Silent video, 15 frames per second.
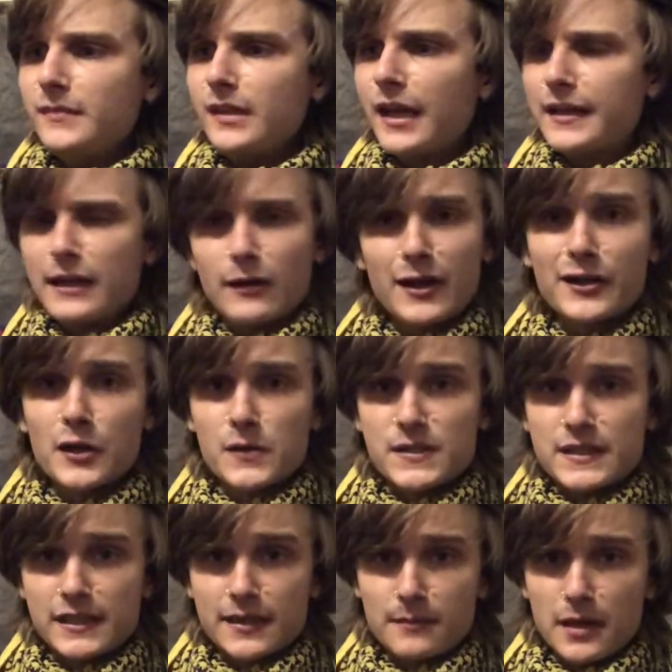And here I go,
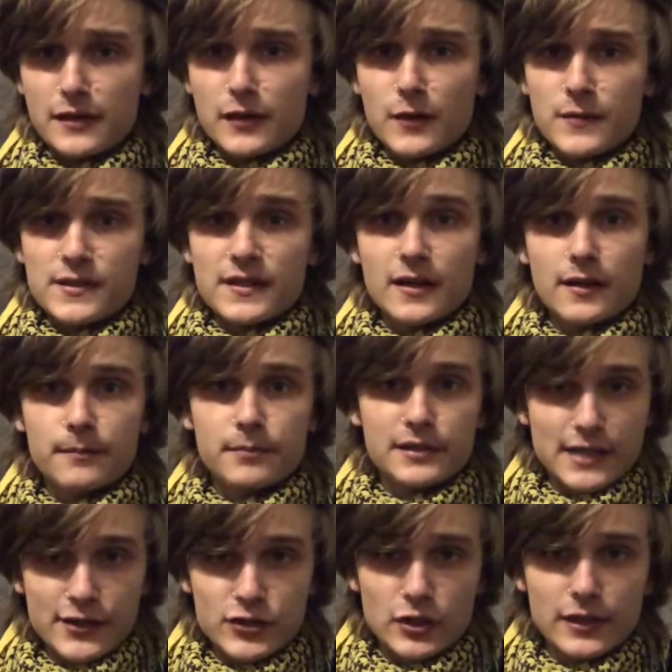sticking my nose in a
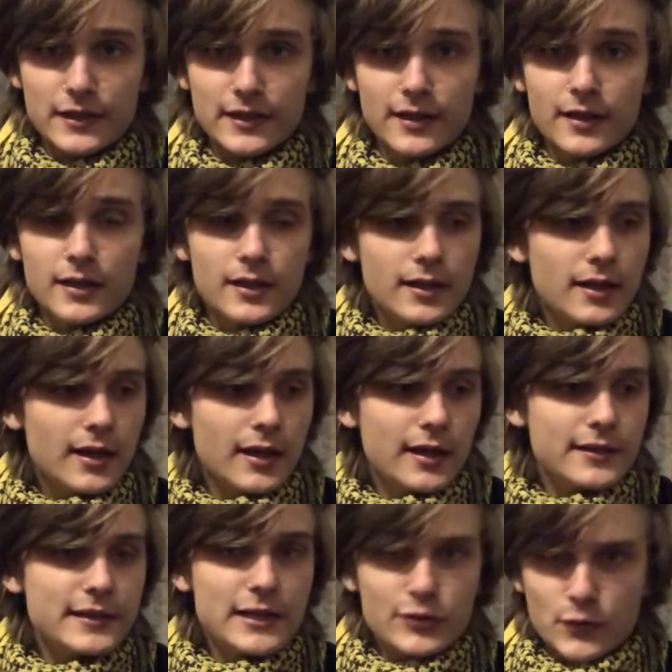potentially
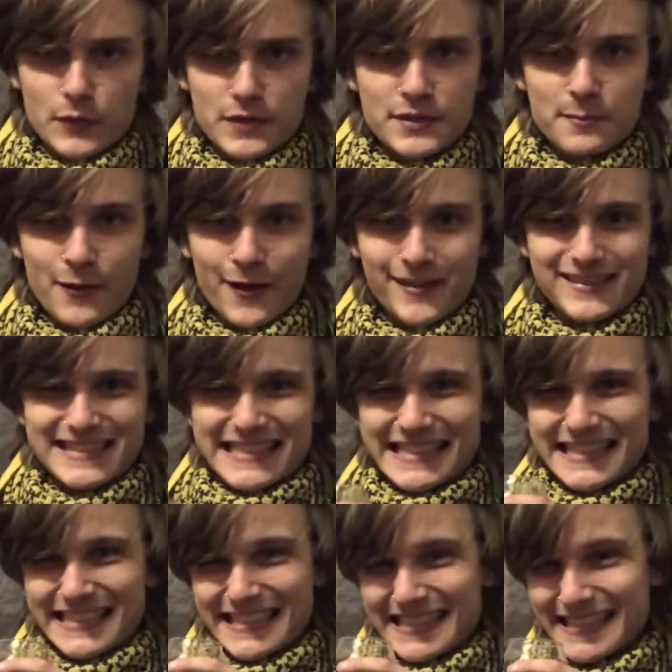dangerous spot.
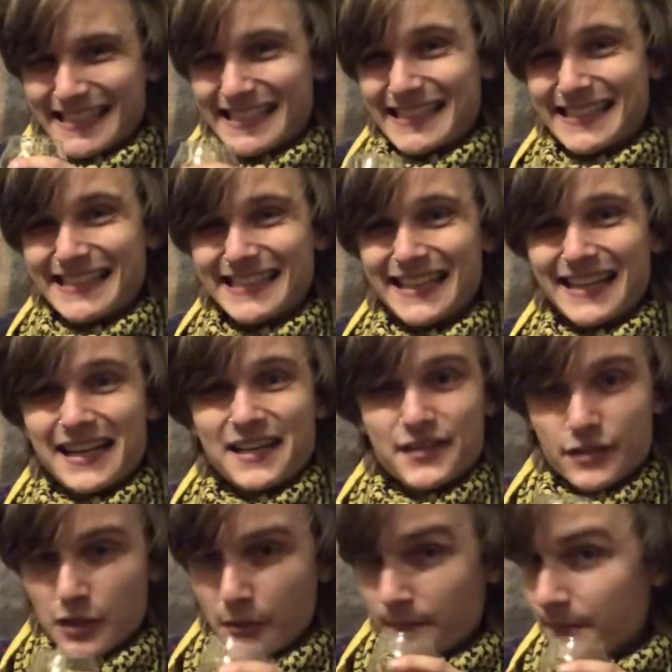
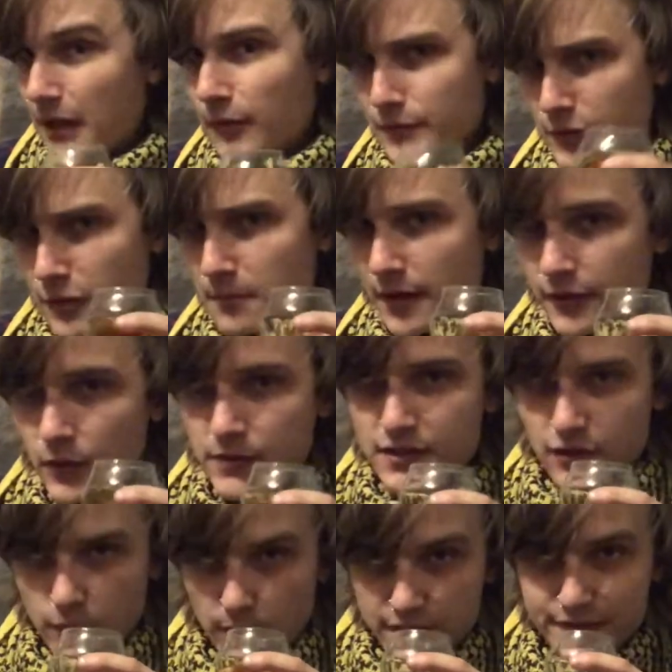So I'll return my nose to
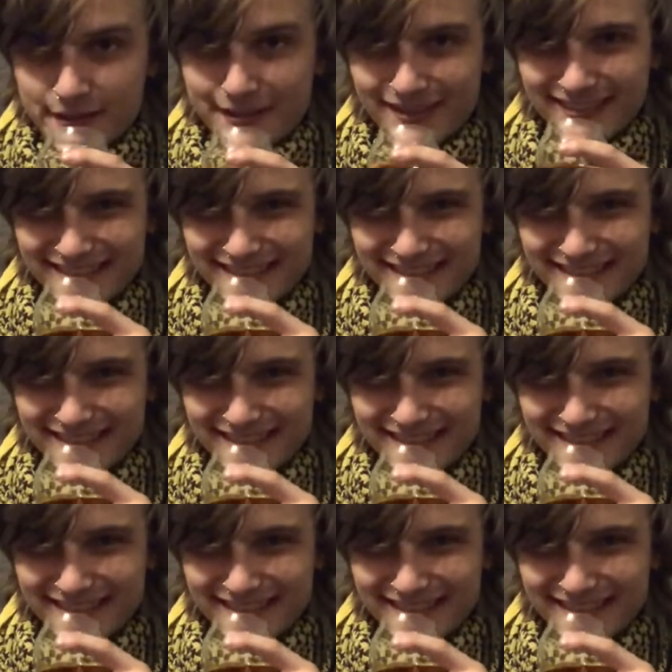the whiskey.